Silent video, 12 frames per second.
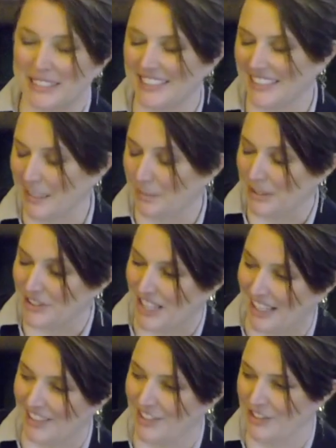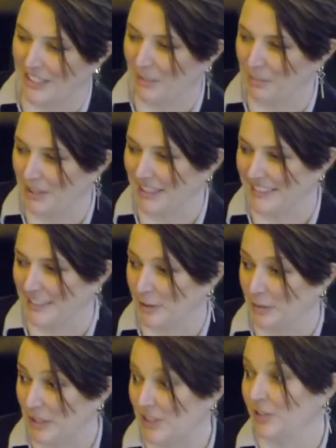it can be challenging because
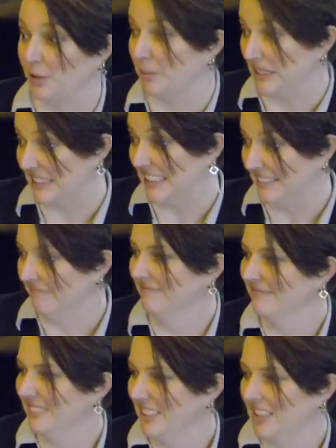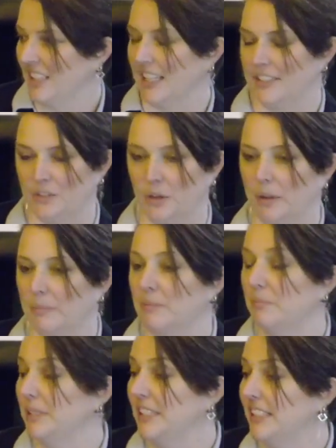everyone's so busy. So I'm
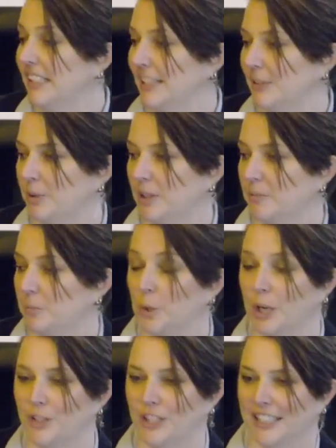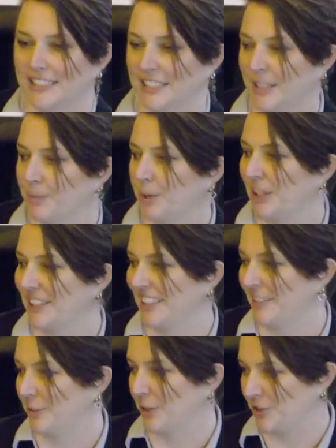competing with projects in the product
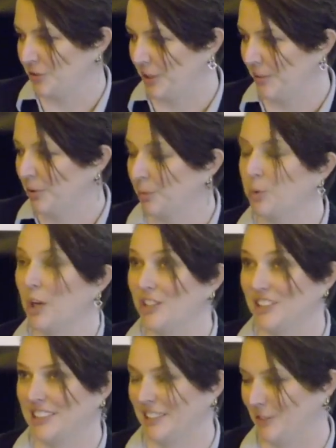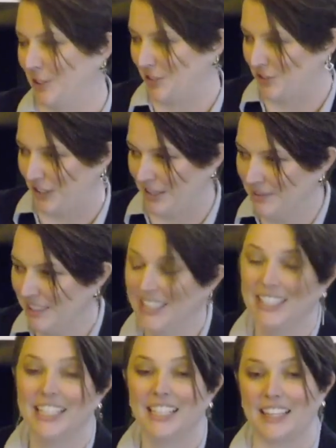delivery stream or project delivery stream
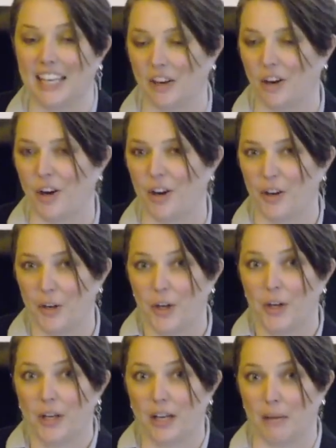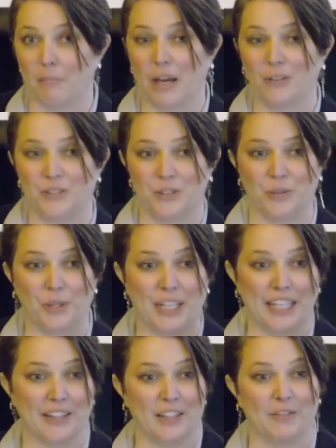that are about to
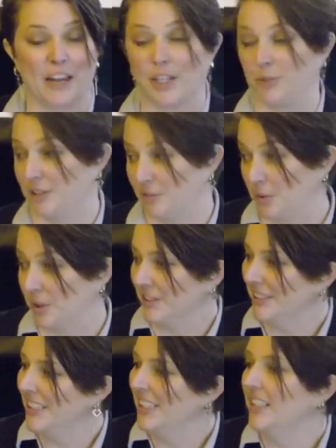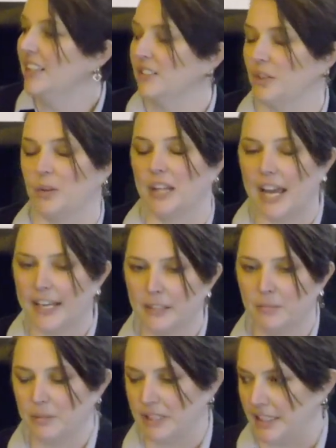hit the factory floor. So that
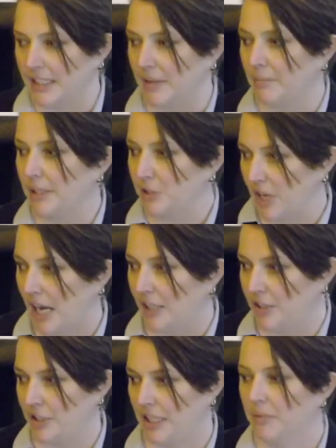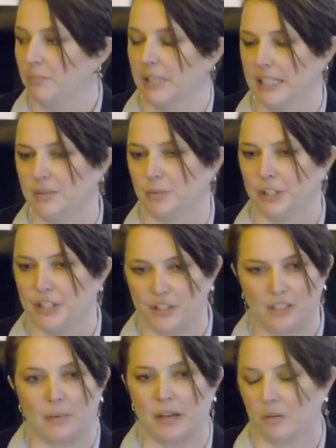can be a bit challenging, but it's really
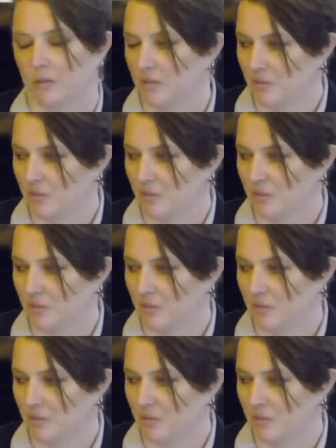just about